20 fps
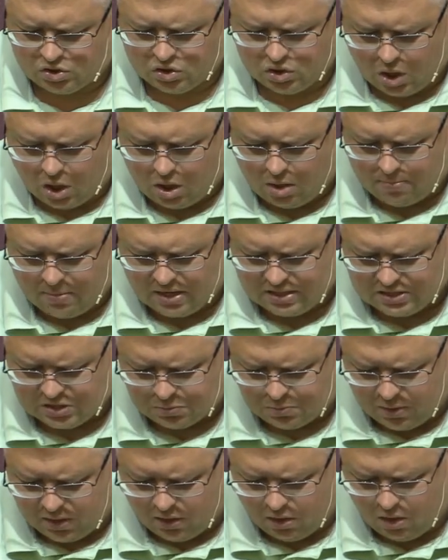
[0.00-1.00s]
not my
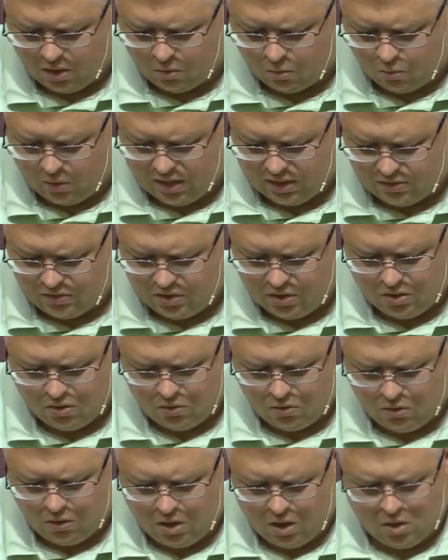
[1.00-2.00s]
spirit with
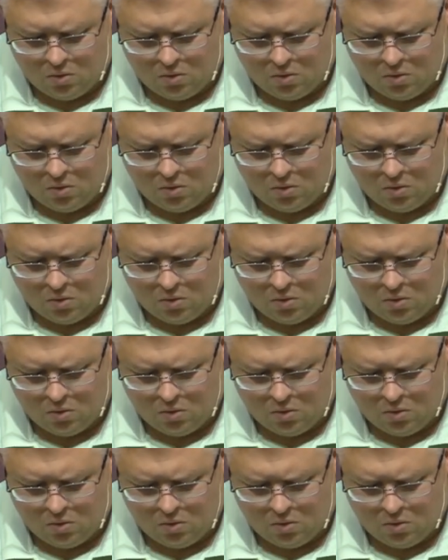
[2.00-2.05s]
you